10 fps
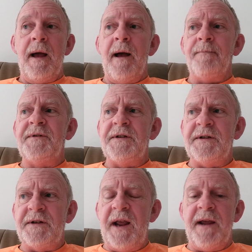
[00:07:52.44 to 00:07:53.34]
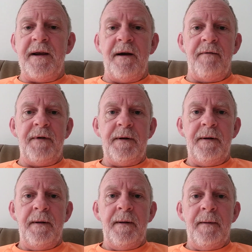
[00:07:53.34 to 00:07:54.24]
I'm sick of it.
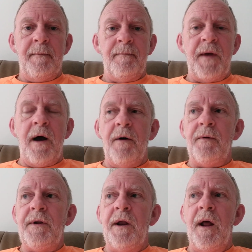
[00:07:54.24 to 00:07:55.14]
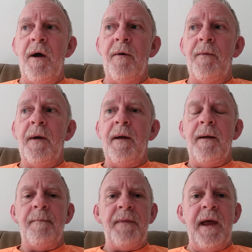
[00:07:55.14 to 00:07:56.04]
I, oh, you know,
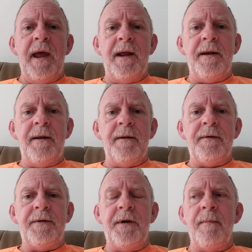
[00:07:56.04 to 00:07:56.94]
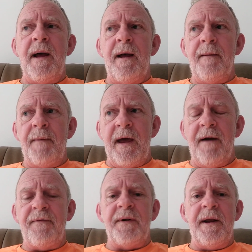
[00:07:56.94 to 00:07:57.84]
and to my
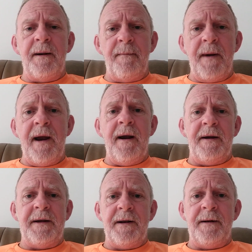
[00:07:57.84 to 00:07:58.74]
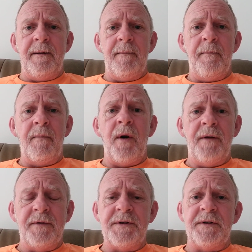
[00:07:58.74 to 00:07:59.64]
African American
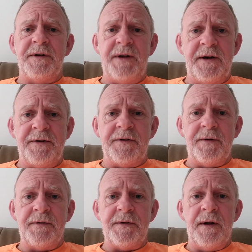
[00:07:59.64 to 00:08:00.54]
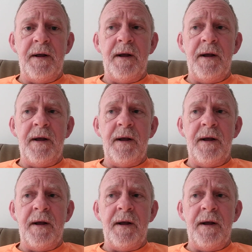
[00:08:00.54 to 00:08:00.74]
brothers and sisters,